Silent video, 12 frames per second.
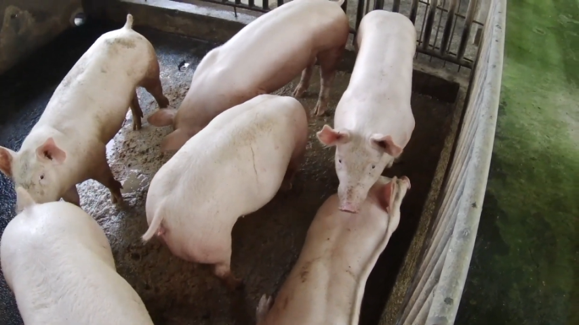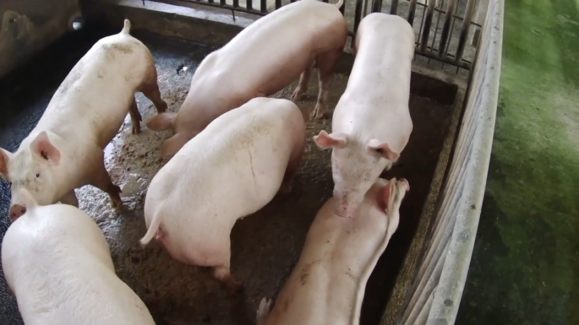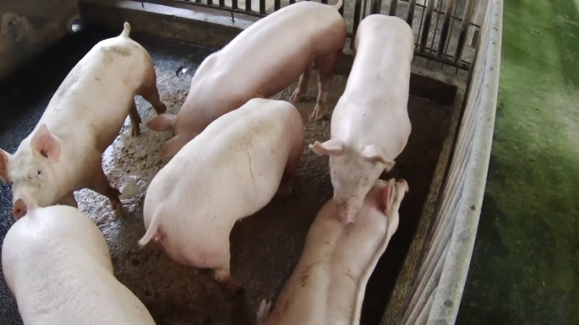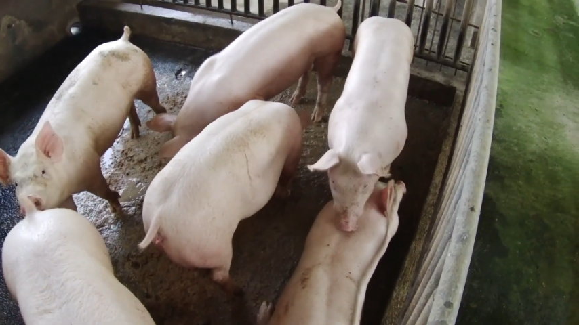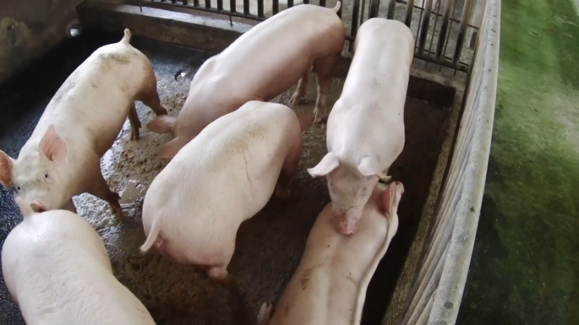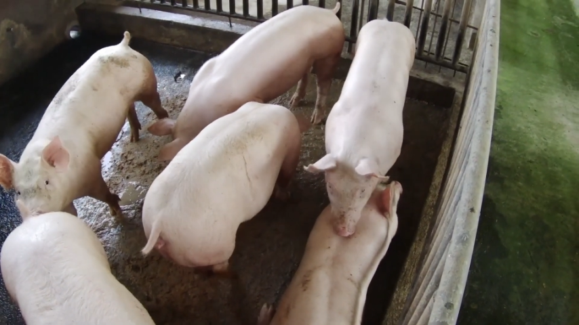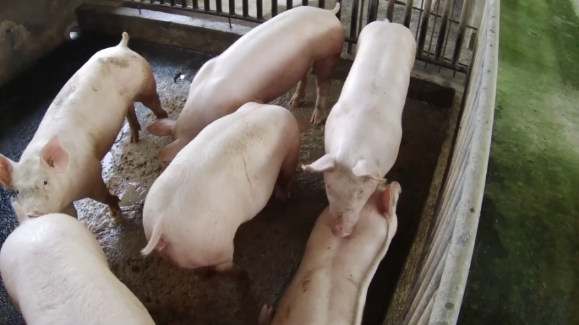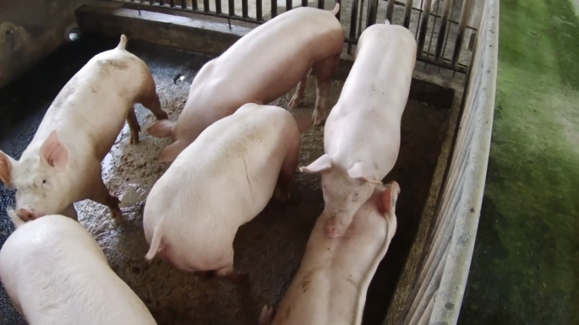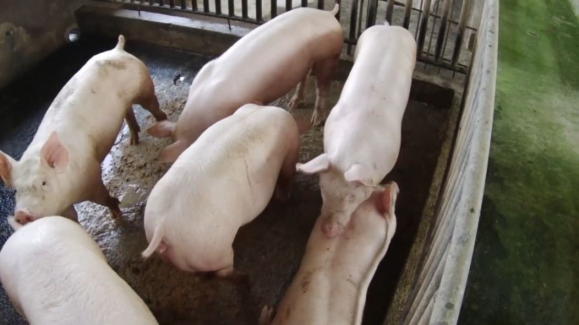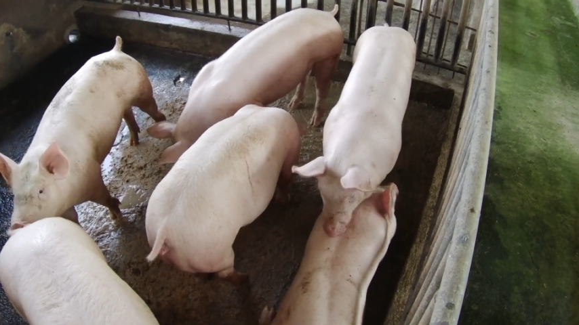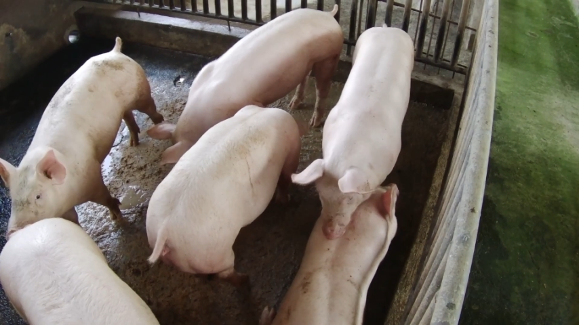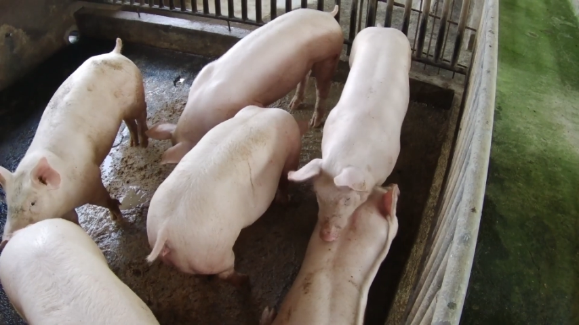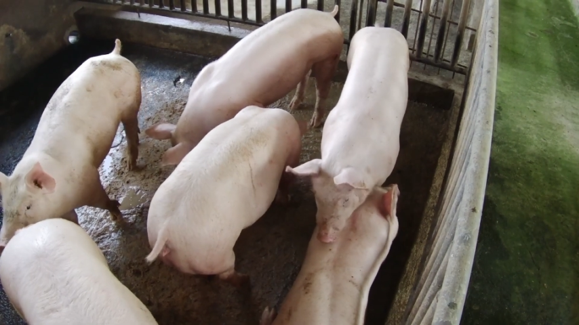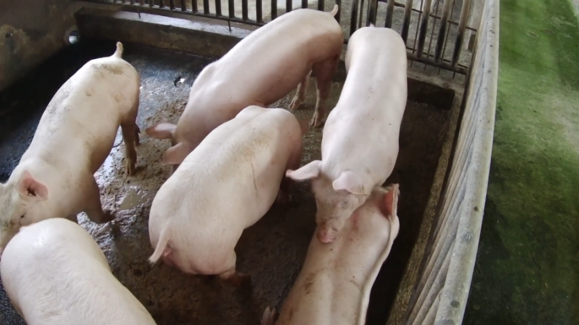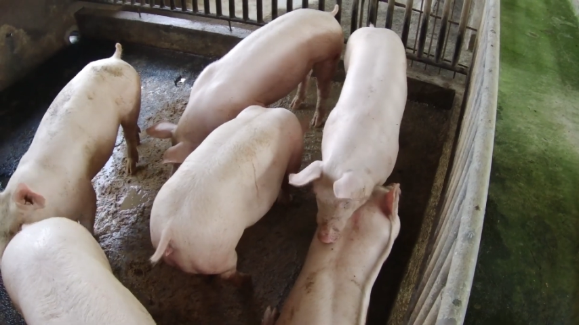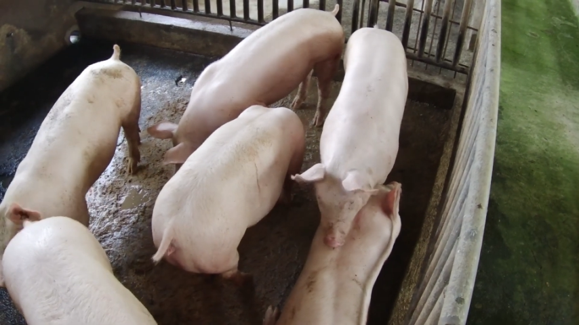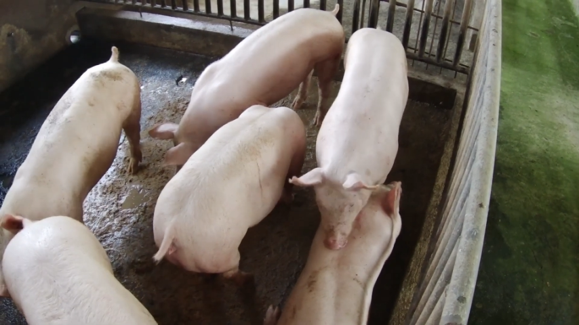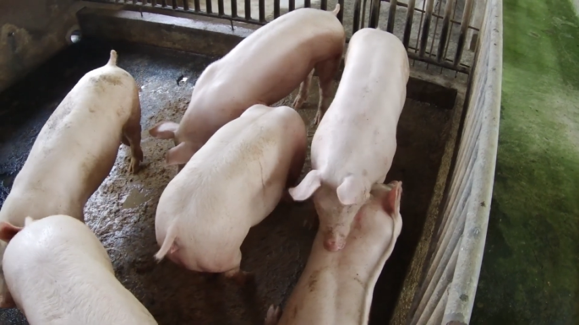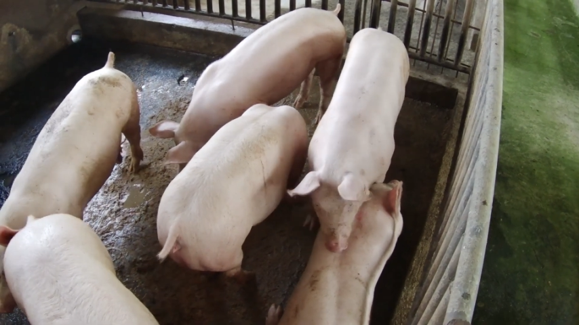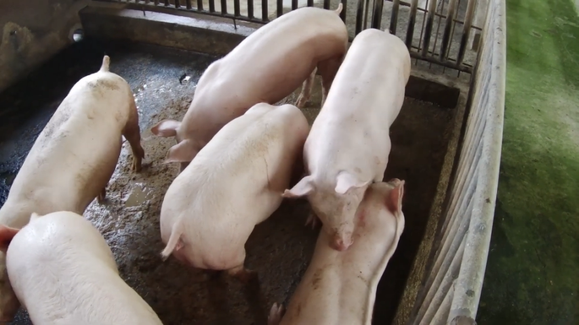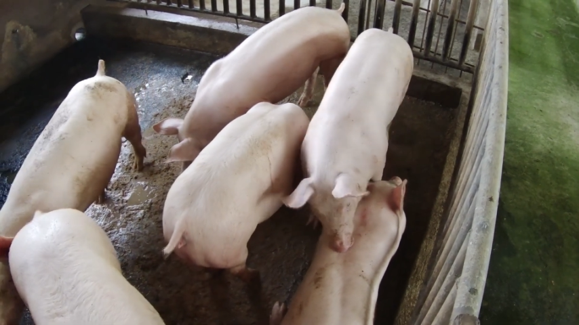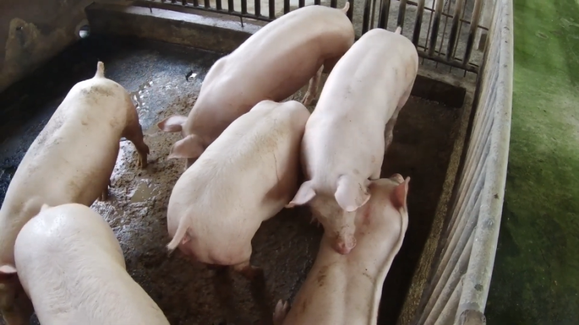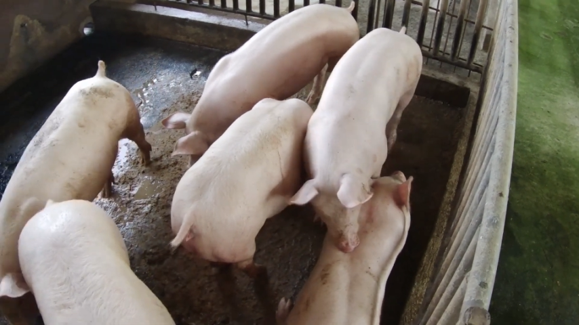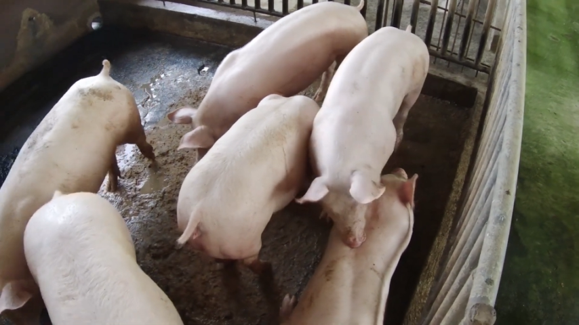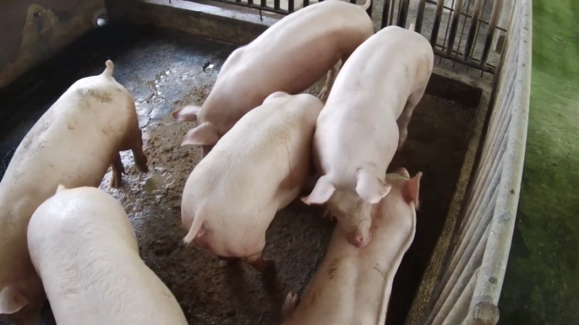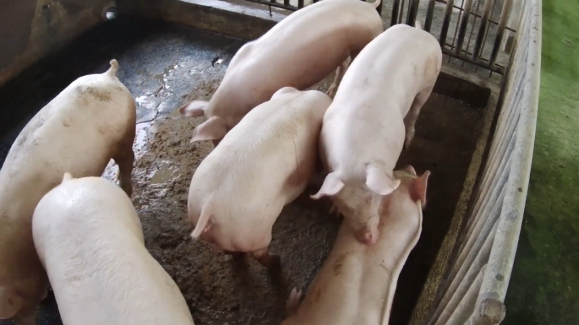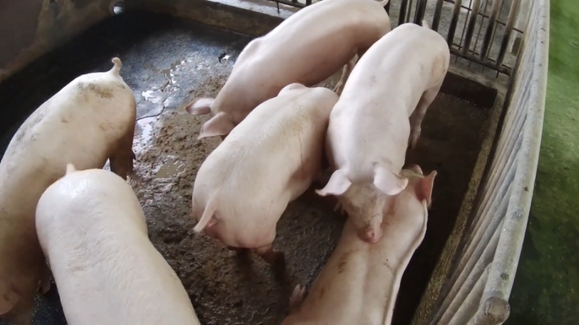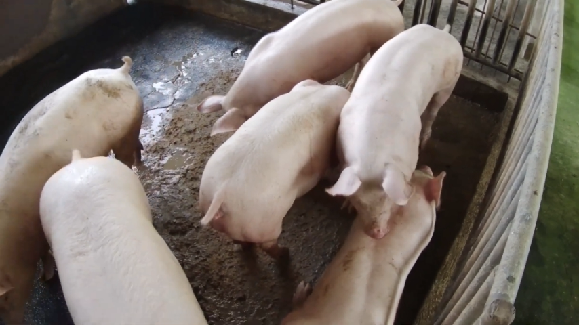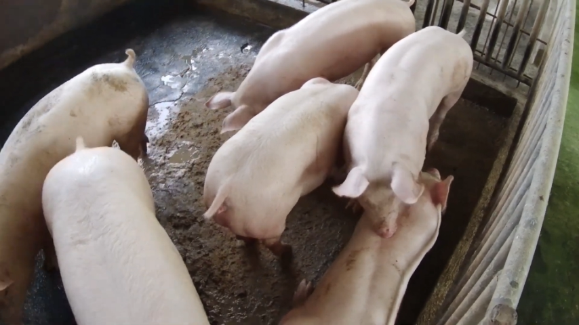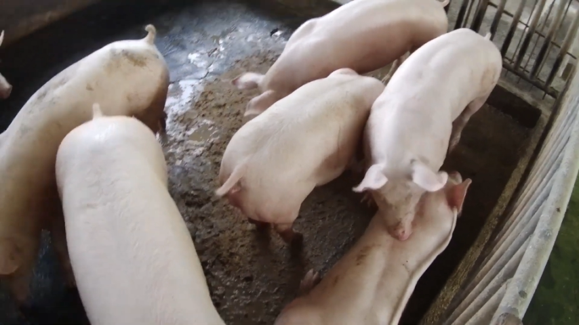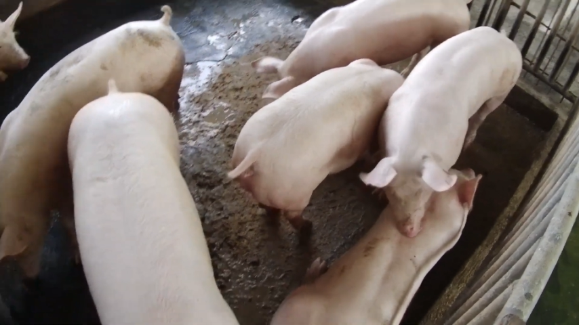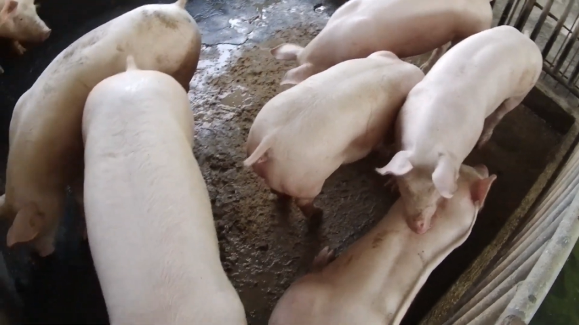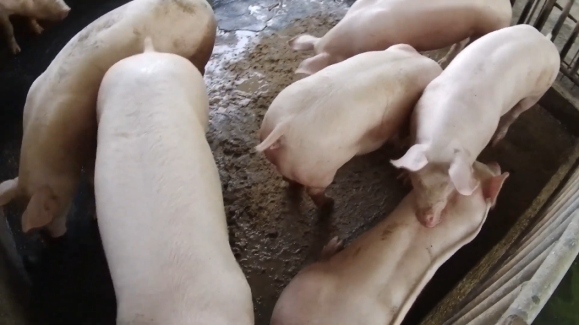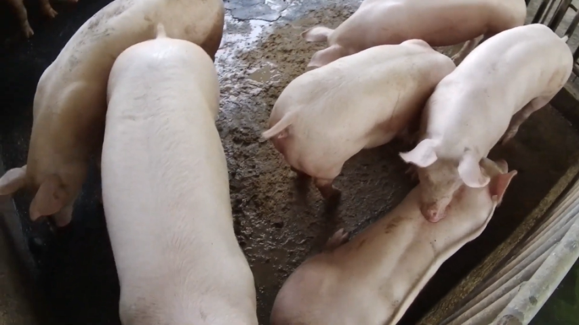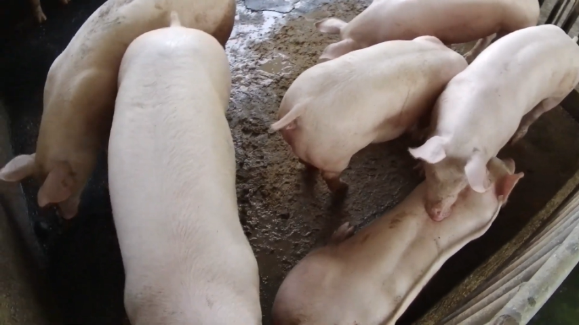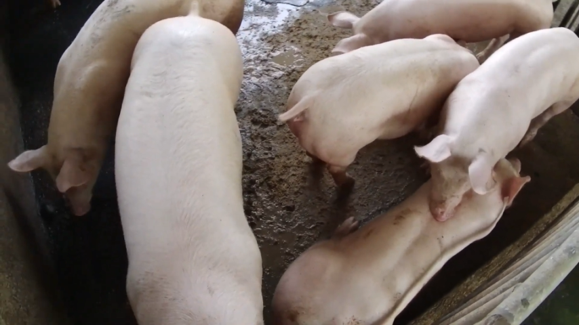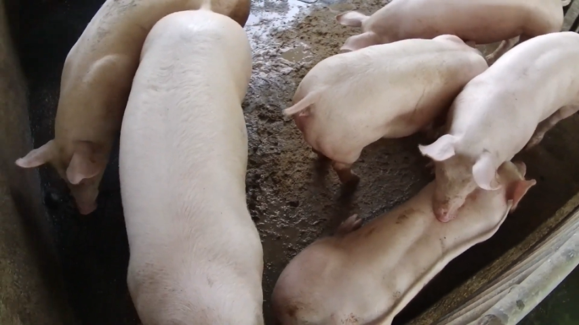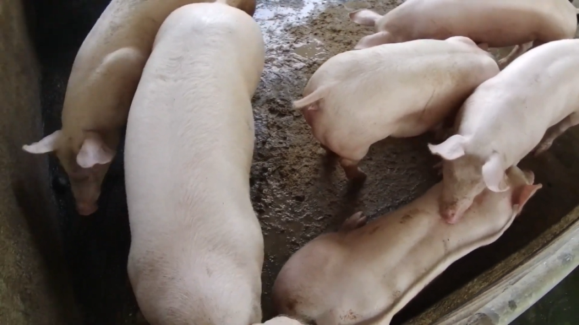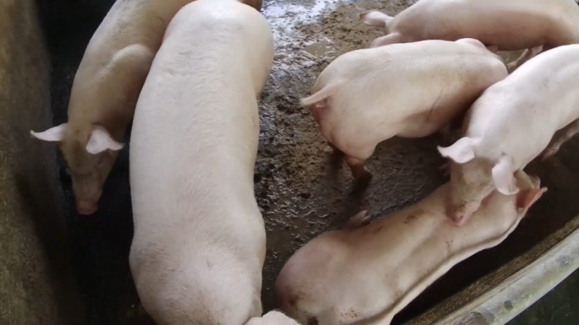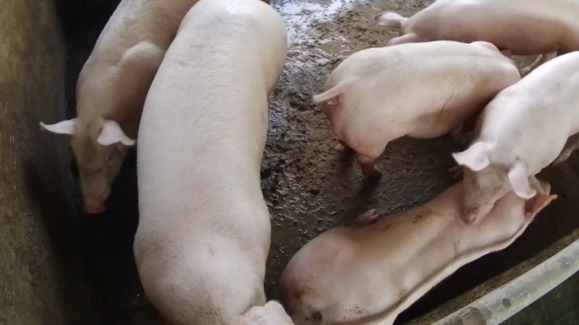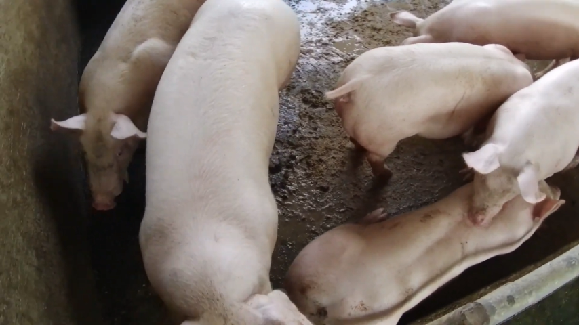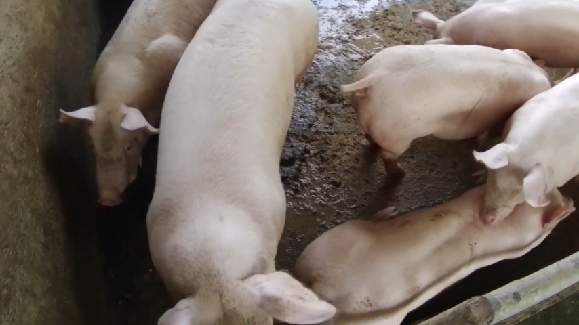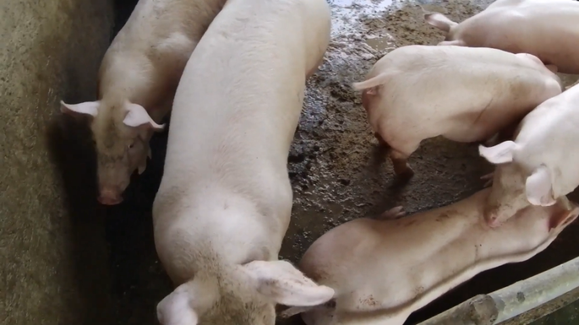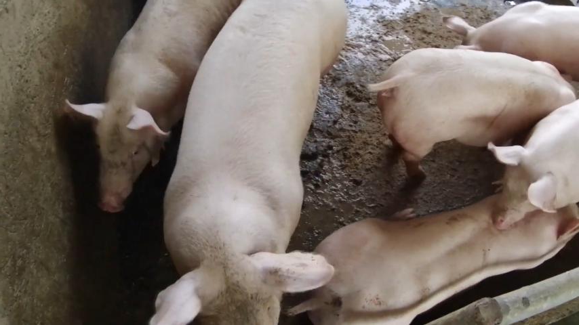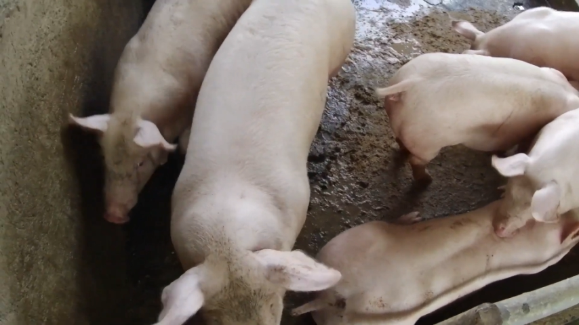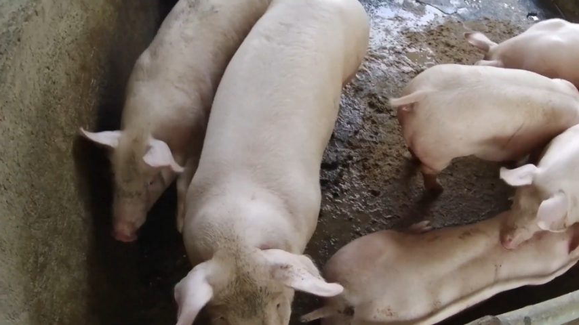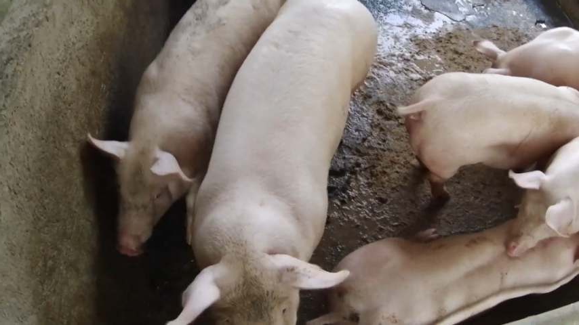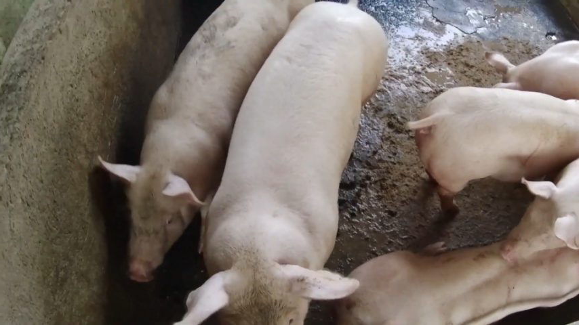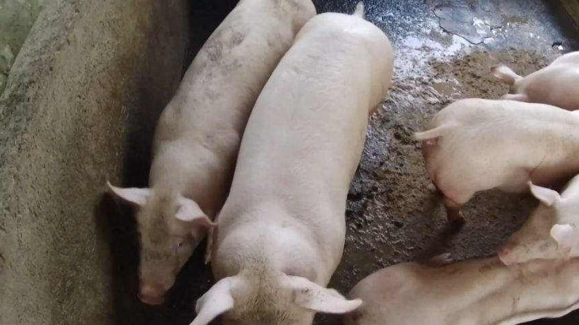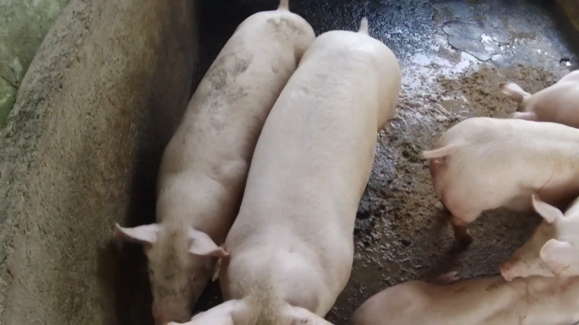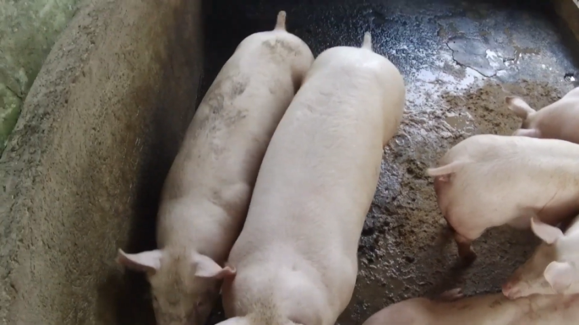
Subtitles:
No face is visible, so there are no lips to read.